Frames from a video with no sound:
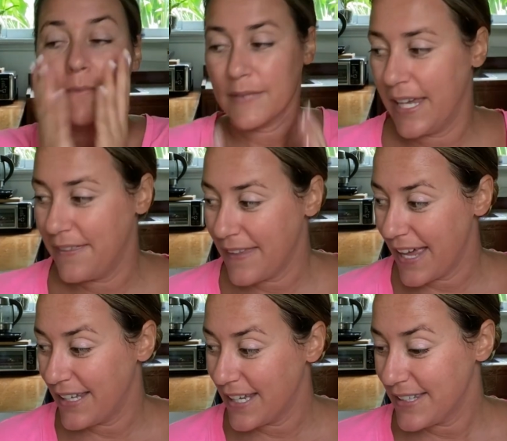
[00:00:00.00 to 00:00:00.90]
And
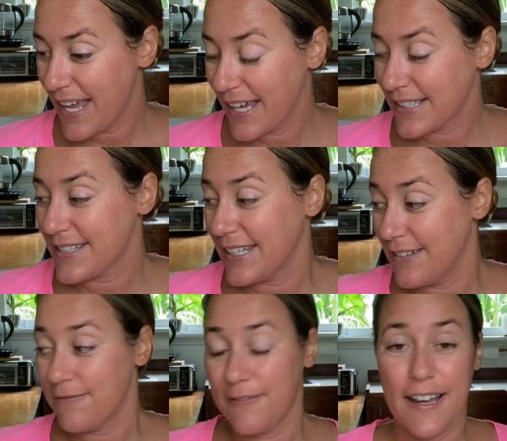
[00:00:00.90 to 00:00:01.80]
then next
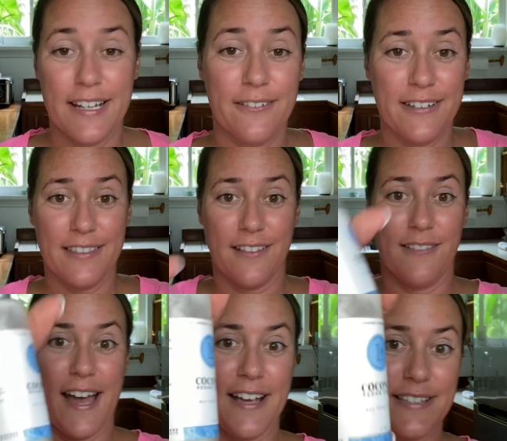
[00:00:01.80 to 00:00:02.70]
and finally, the
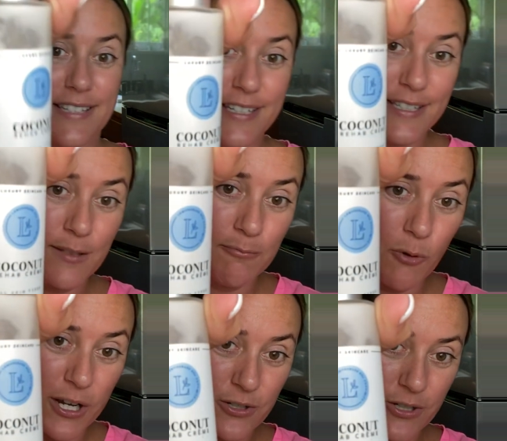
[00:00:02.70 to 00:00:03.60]
last is
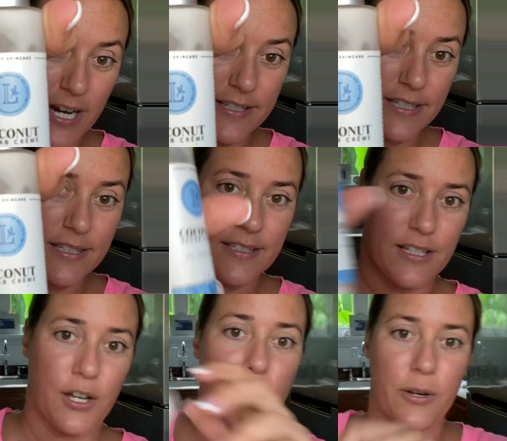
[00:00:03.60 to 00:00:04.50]
moisturizing. This is a
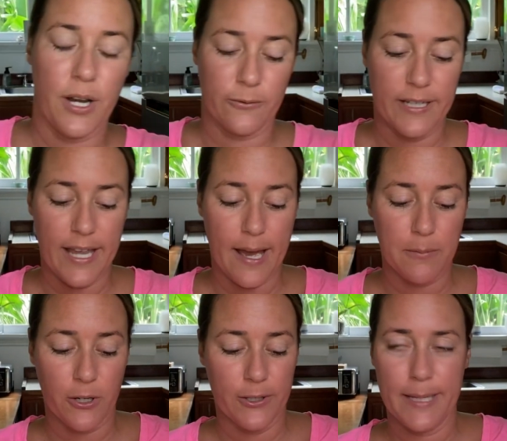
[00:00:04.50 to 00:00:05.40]
coconut rehab
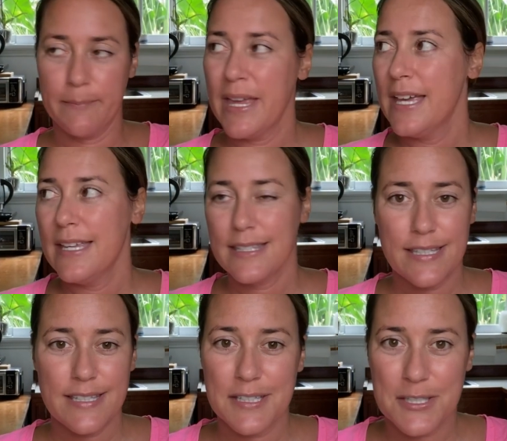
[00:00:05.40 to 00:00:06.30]
cream.
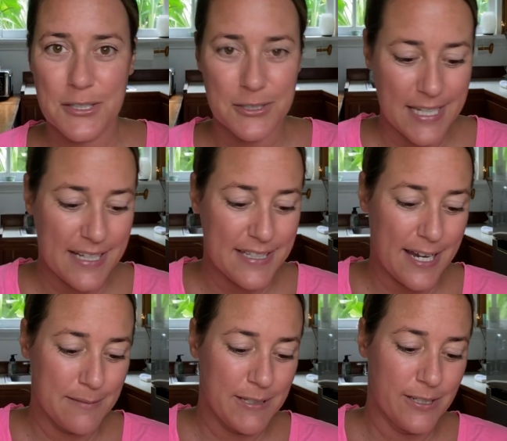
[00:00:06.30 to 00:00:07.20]
Since it's still
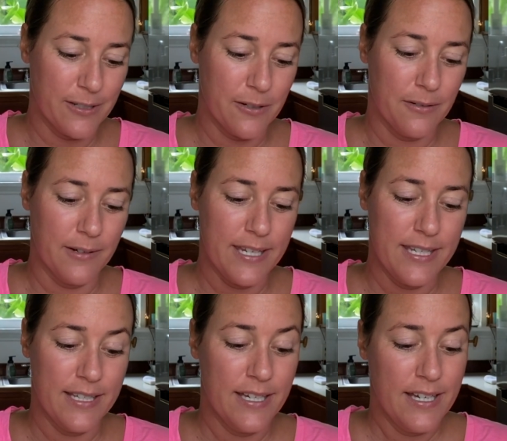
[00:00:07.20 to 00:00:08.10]
daytime here in
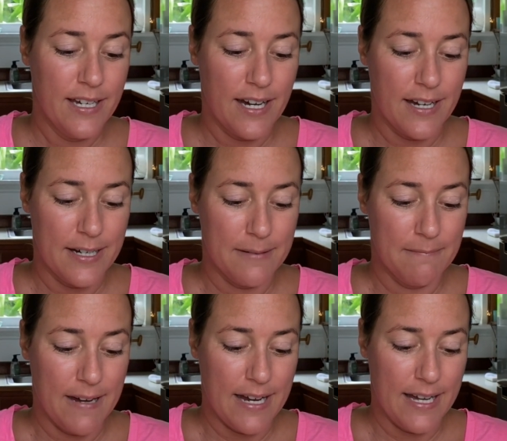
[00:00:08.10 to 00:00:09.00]
Hawaii,
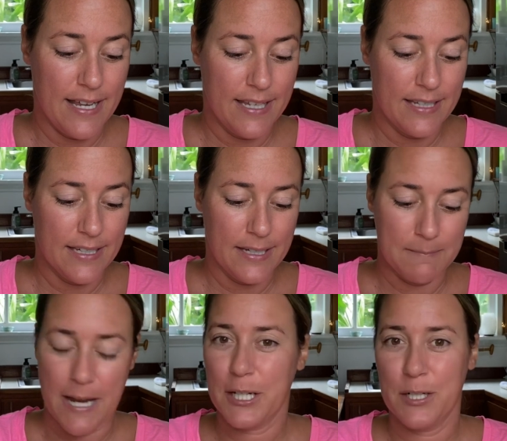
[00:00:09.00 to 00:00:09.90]
I am
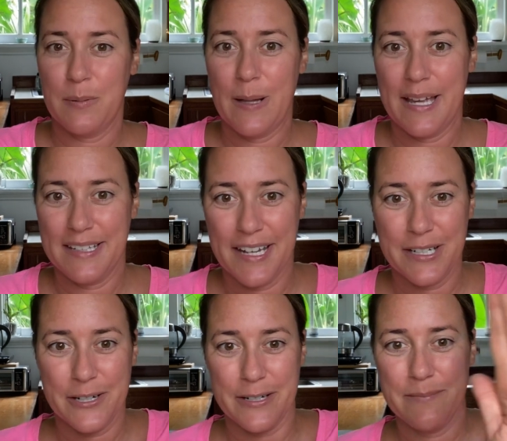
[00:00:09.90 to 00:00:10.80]
not gonna apply a night
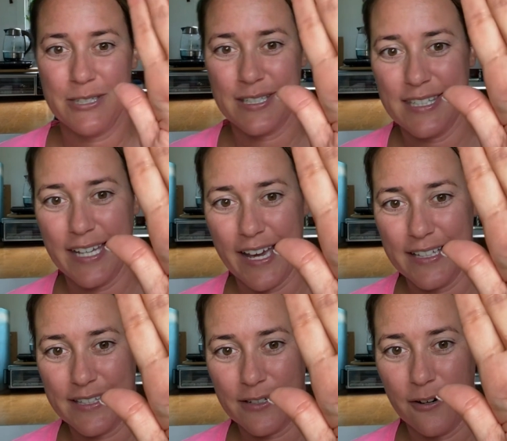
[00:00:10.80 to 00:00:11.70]
cream just
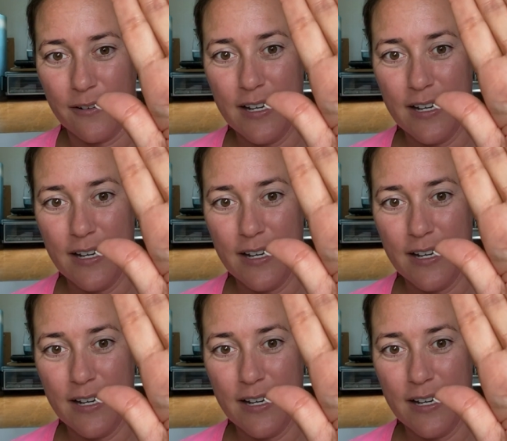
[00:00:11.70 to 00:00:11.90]
yet. So